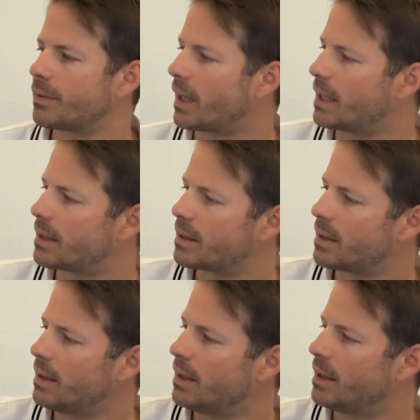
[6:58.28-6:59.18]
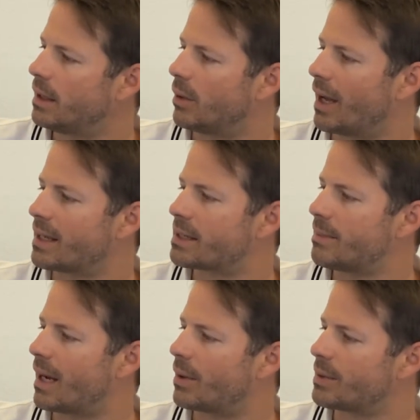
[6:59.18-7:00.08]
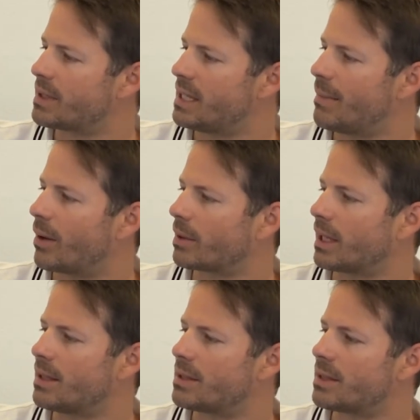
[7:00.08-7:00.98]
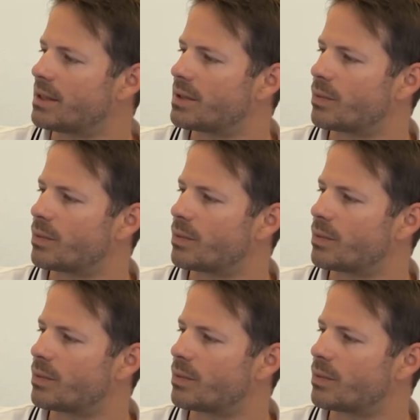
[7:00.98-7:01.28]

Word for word: like, you know, S-mount, C-mount lenses,